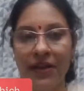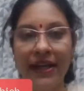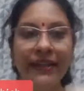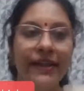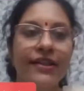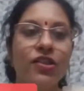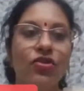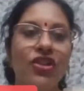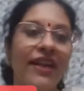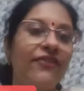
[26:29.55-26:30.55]
Right,
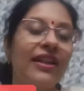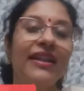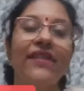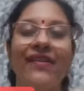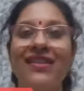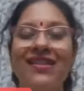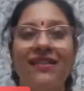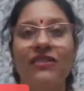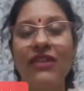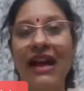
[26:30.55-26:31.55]
so generally there is
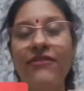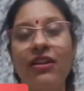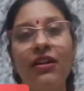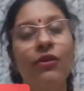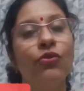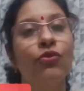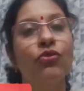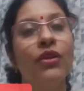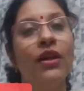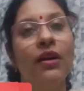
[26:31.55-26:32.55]
a traveler who